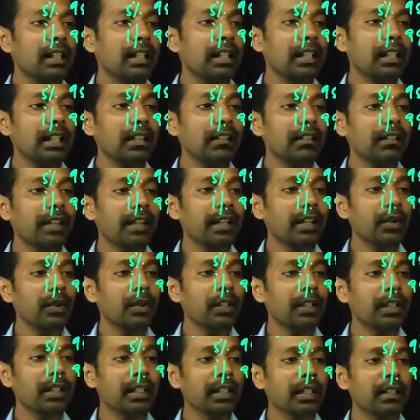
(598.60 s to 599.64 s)
D
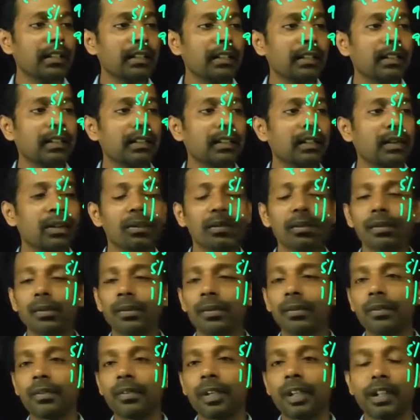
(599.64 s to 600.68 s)
value here. This is our
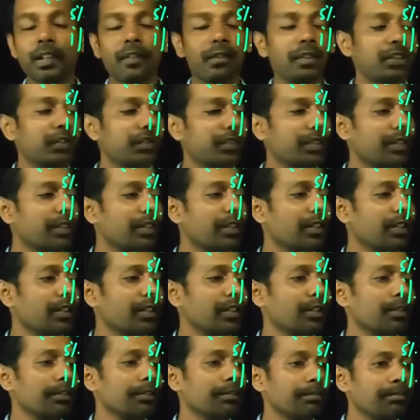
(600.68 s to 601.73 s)
way in which we
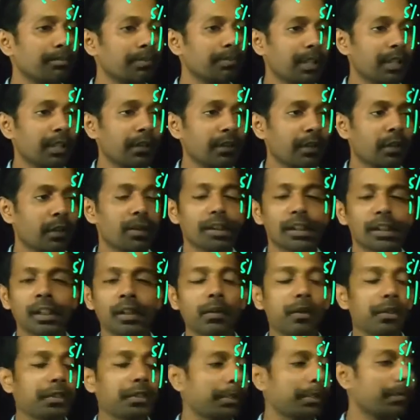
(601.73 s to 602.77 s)
rework on the
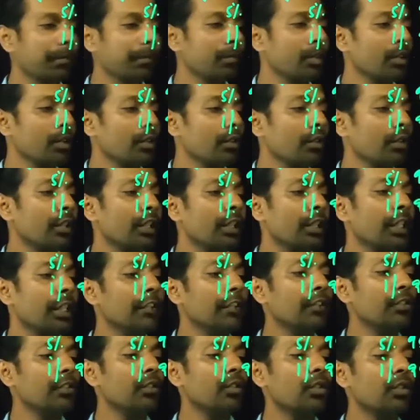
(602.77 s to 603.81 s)
equation. So
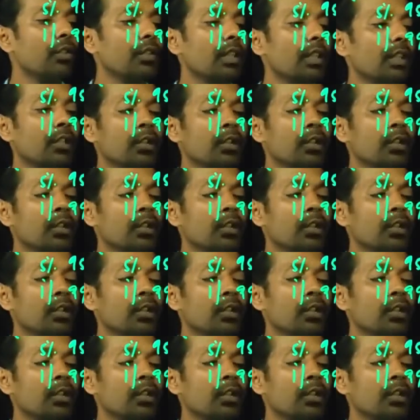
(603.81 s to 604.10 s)
D scores